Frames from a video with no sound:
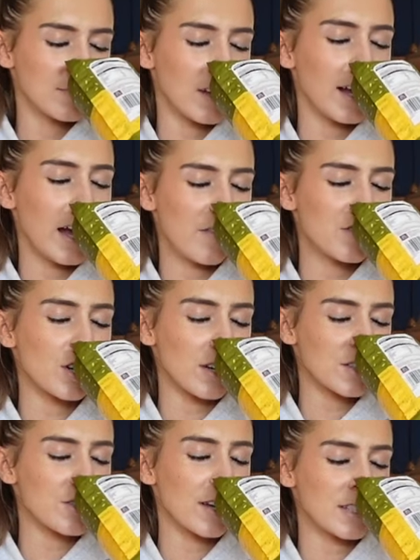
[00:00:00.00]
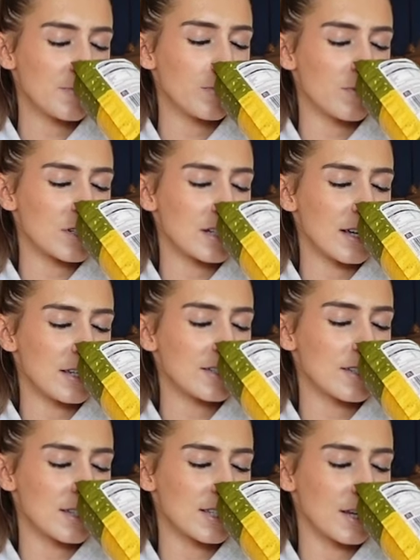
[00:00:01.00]
I have just transported
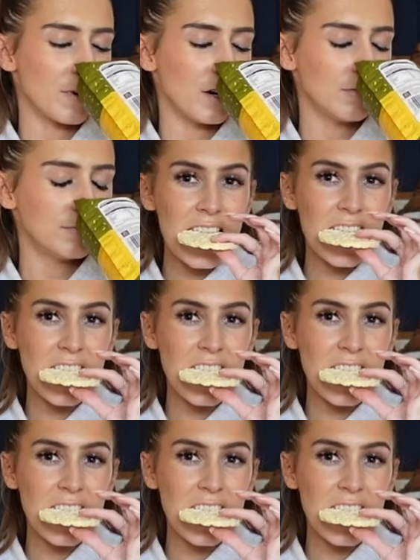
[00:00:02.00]
to the cinema.